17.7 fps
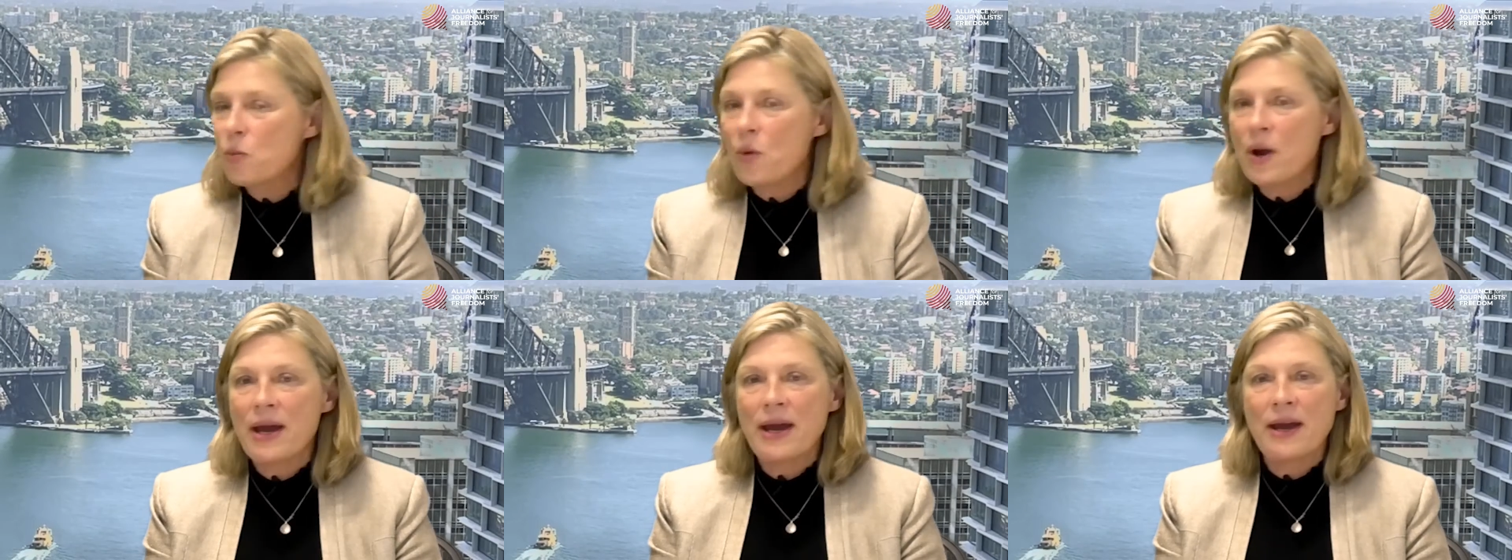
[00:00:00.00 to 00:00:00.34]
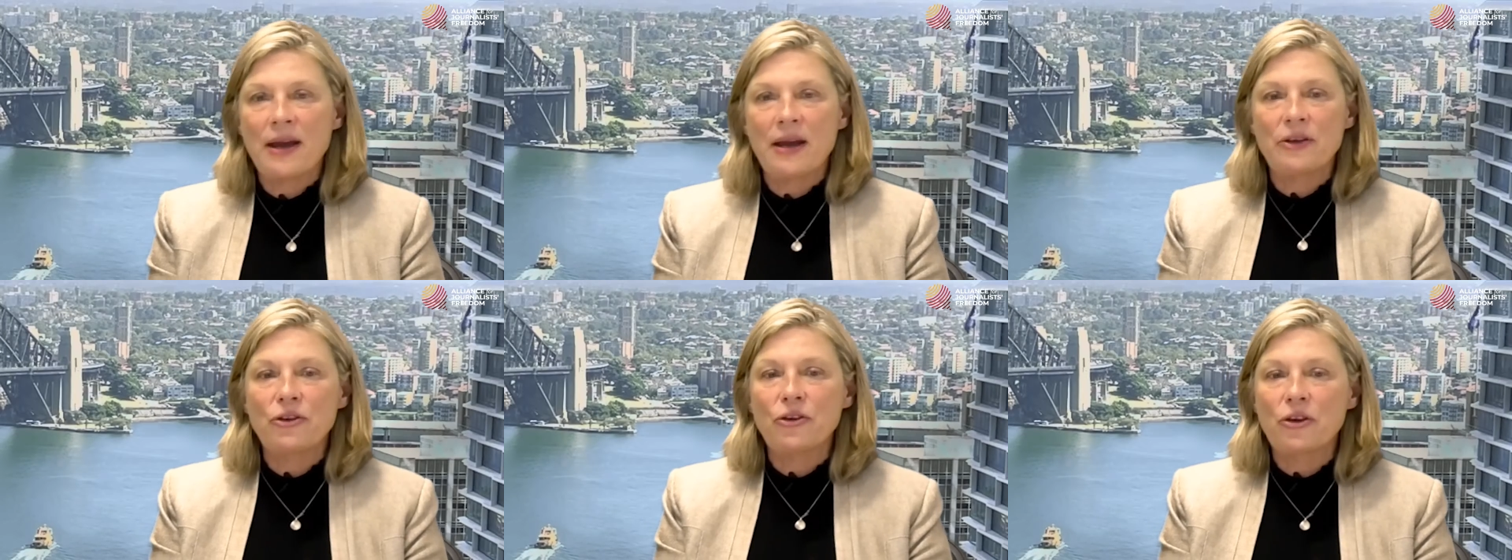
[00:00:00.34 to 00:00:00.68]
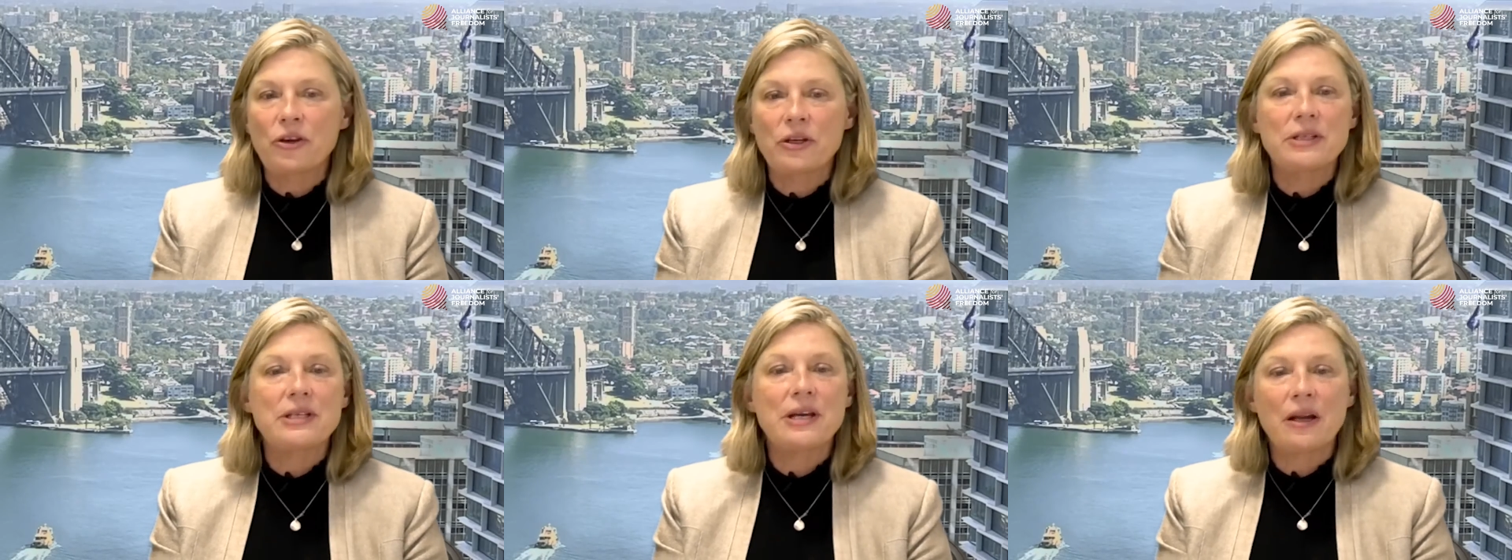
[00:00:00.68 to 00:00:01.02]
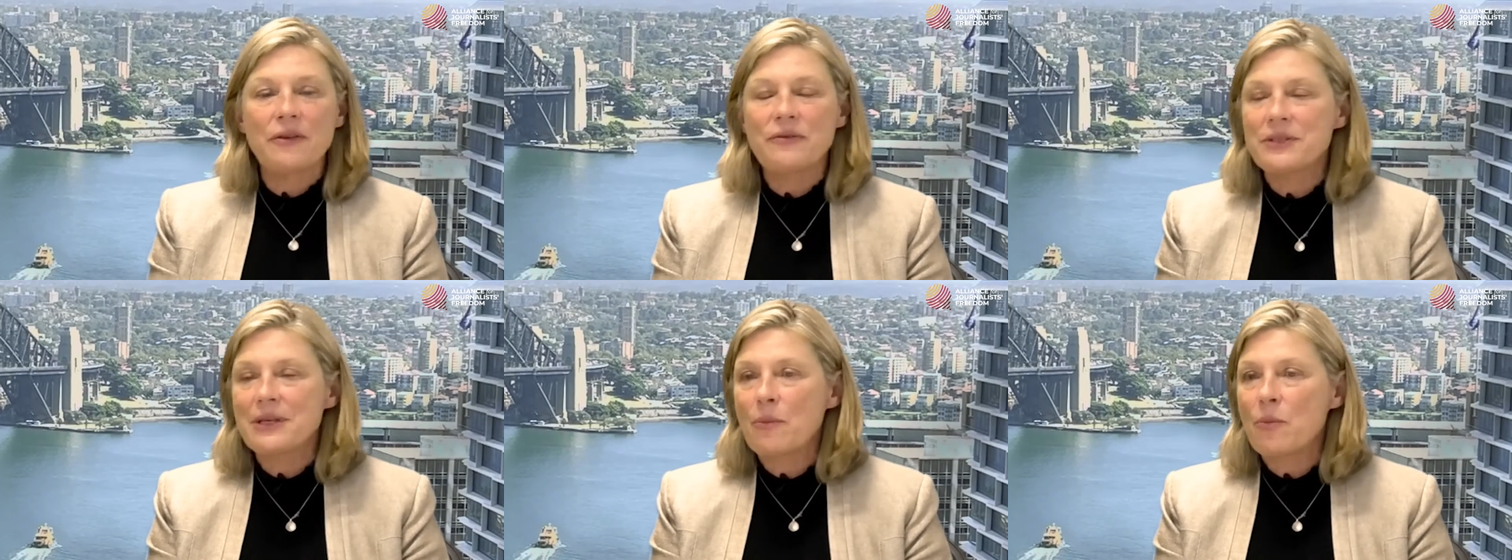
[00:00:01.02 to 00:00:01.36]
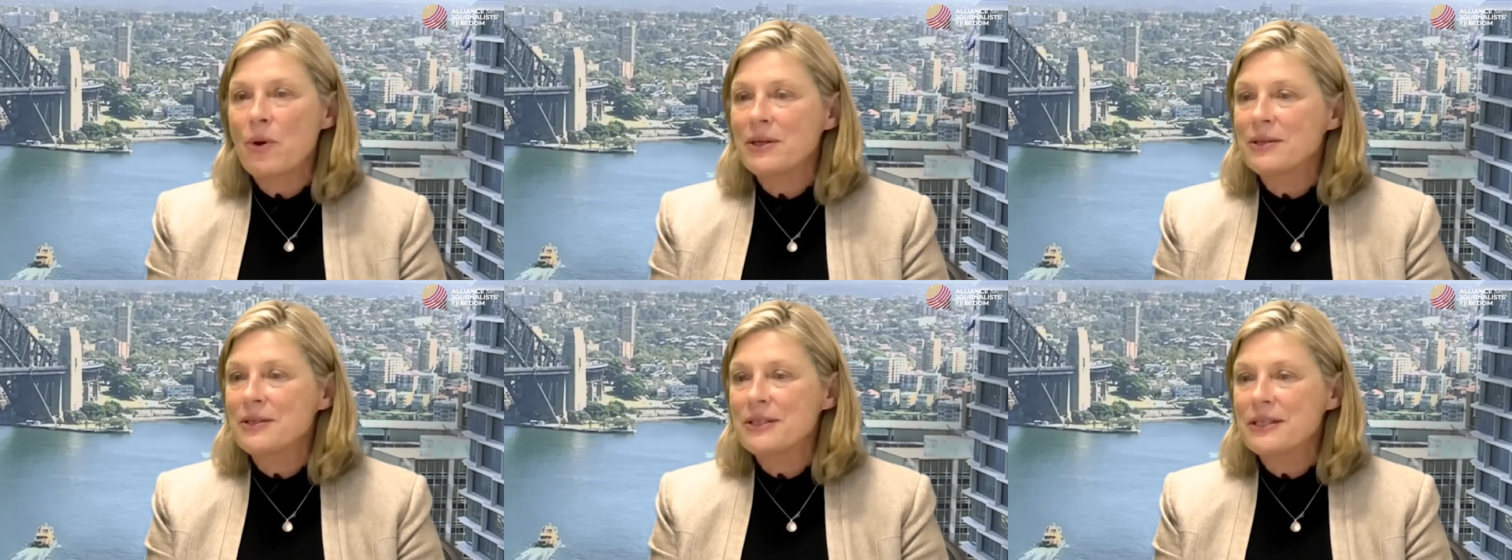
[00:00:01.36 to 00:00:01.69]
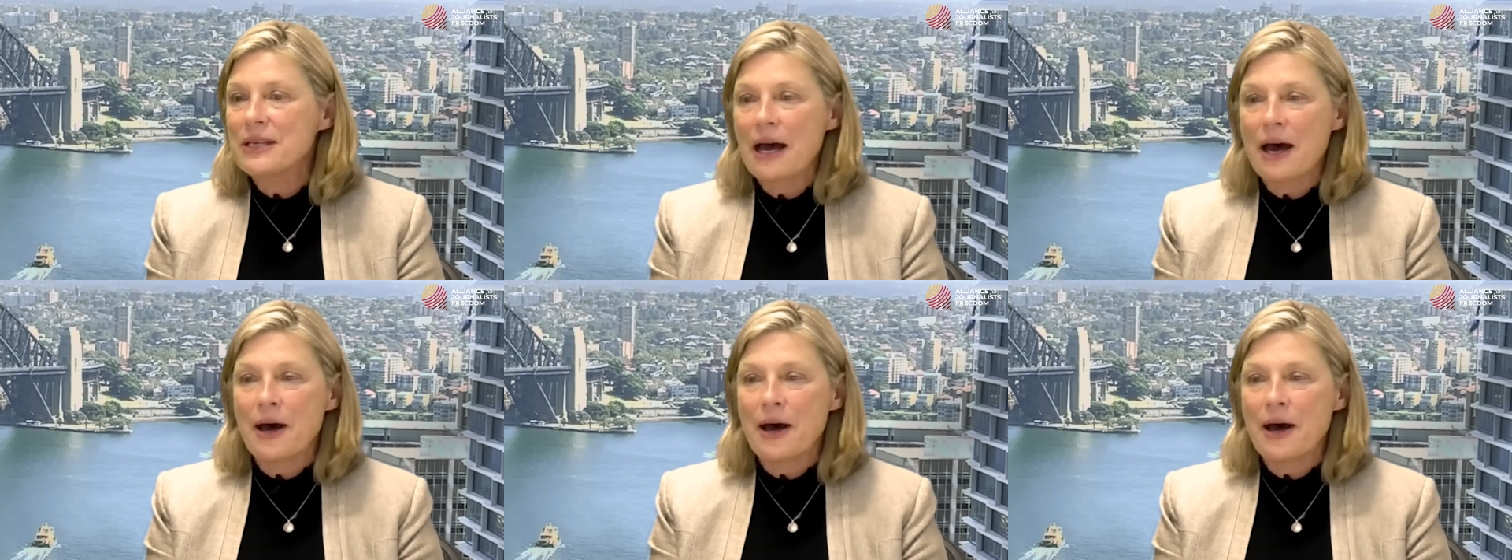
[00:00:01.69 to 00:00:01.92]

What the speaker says: where you can tell if someone's